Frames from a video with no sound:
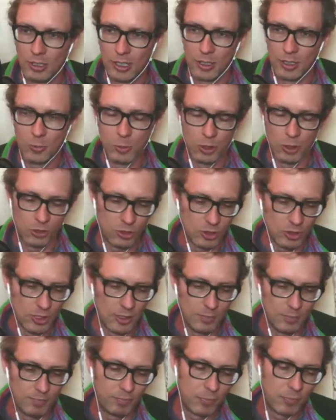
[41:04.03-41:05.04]
workshop,
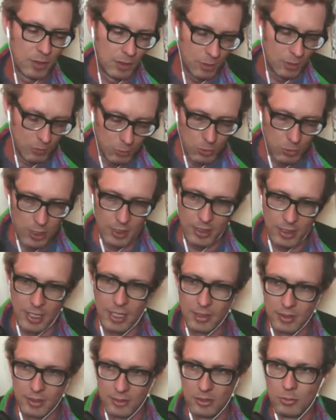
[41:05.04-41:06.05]
run that,
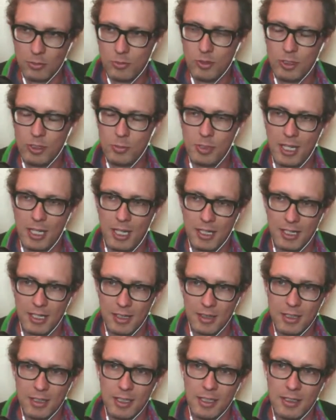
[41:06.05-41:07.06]
get some feedback, and
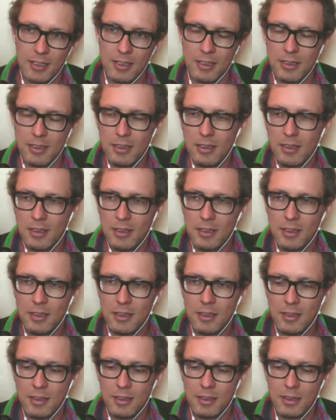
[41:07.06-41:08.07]
then
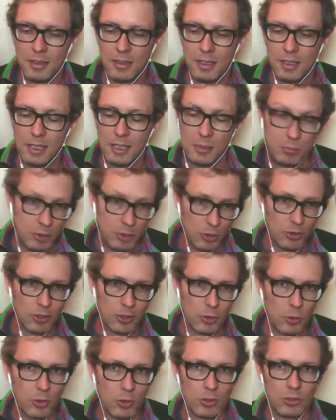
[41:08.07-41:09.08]
build the
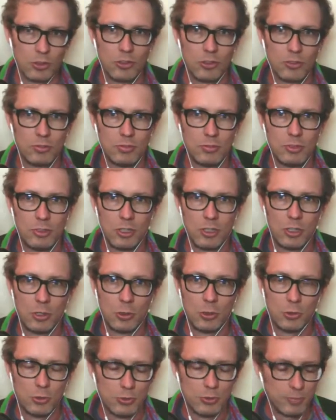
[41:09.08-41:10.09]
course.
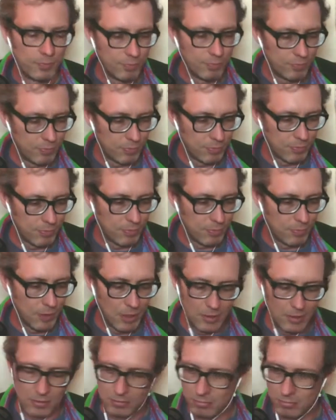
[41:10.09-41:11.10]
So
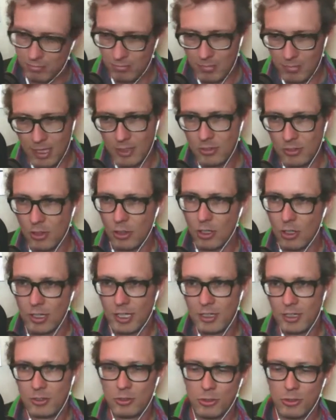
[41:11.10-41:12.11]
that's the long
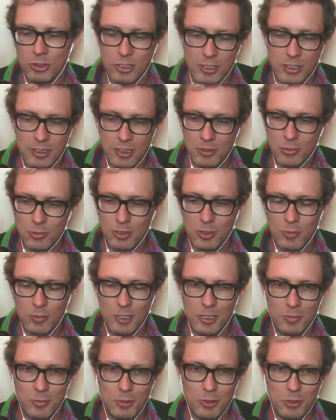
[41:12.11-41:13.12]
answer, Chuck. That's what I've been
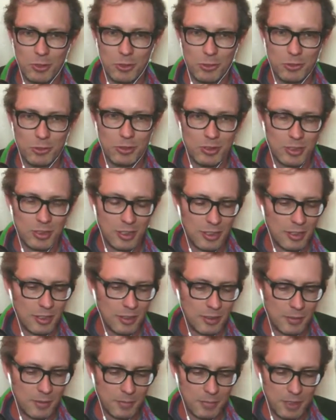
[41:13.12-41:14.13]
up to.
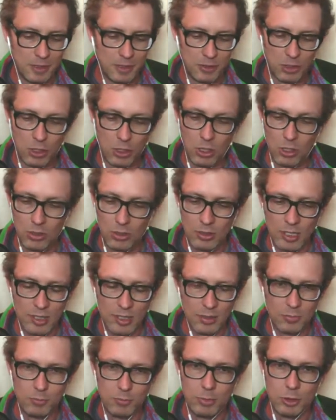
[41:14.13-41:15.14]
It's all kind
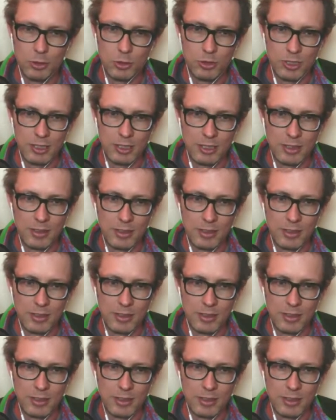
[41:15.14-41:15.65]
of building